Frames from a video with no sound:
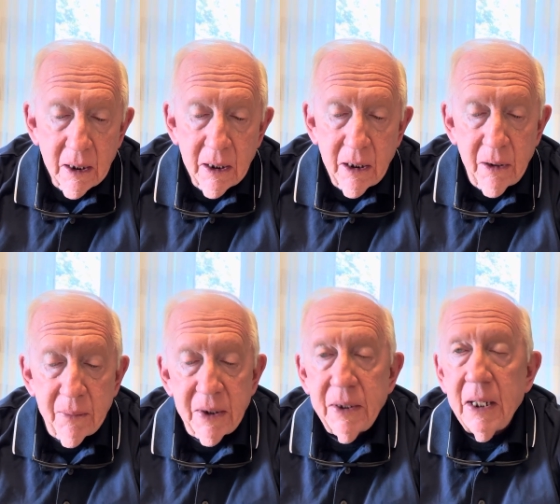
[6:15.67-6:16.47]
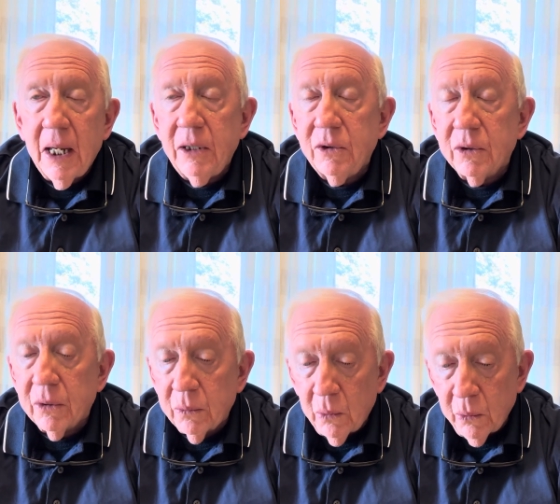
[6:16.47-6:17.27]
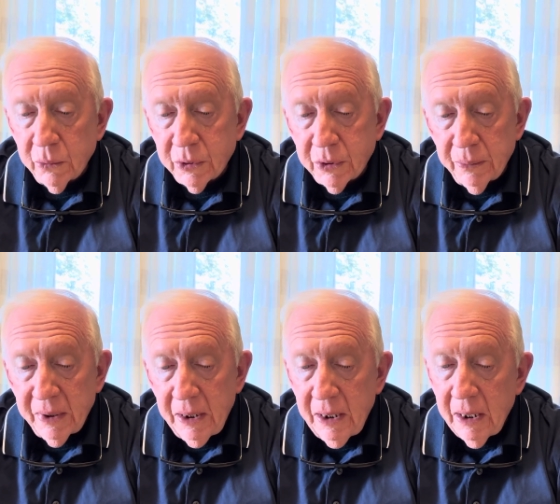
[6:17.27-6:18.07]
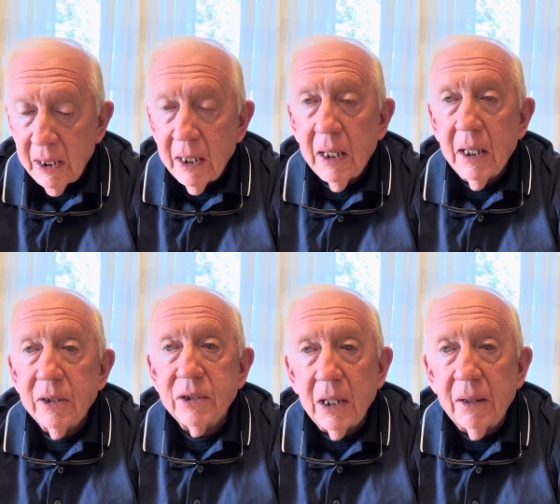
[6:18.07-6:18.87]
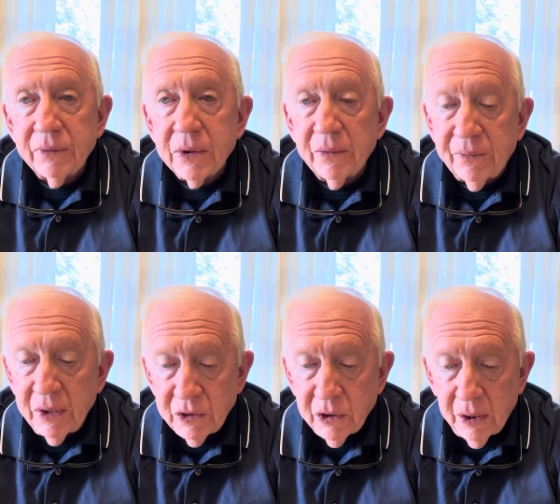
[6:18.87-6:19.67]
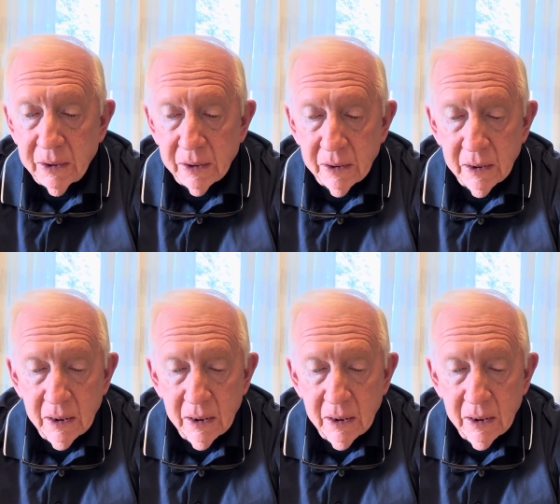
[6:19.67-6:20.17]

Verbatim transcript: Human nature wants to be self sufficient,